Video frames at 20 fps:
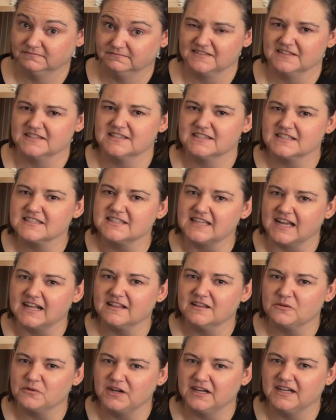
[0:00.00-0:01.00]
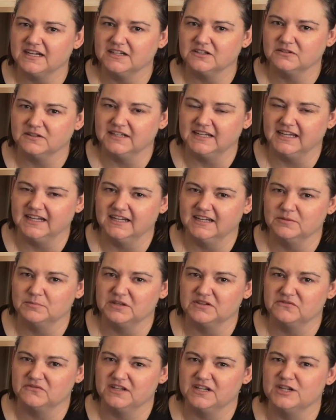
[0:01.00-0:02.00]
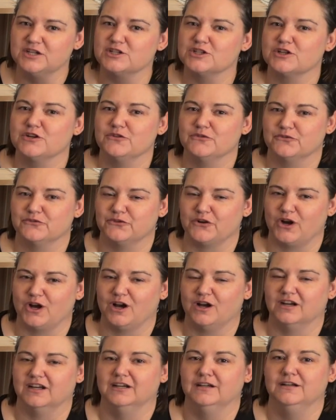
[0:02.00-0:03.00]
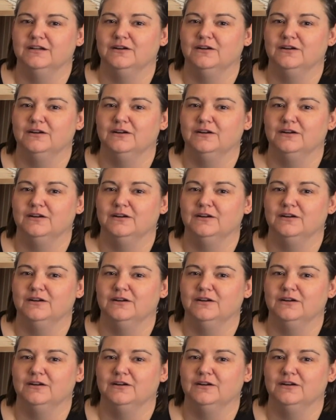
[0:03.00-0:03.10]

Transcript: this is exactly why I created my Finish, Frog,